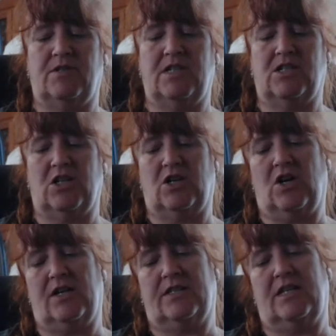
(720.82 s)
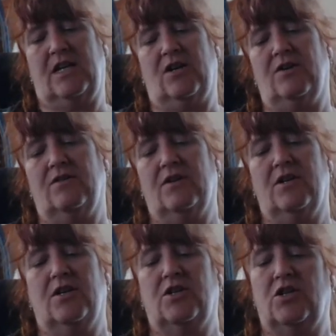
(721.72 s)
stitch across here
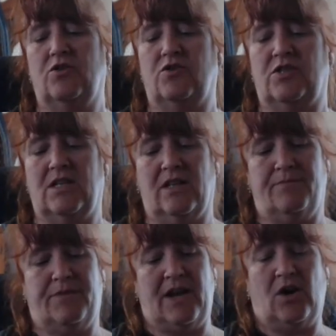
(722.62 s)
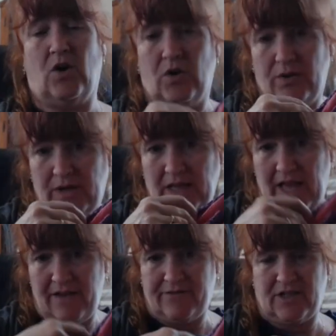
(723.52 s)
to seal up that hole that we
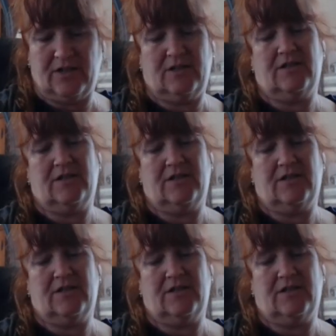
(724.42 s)
left.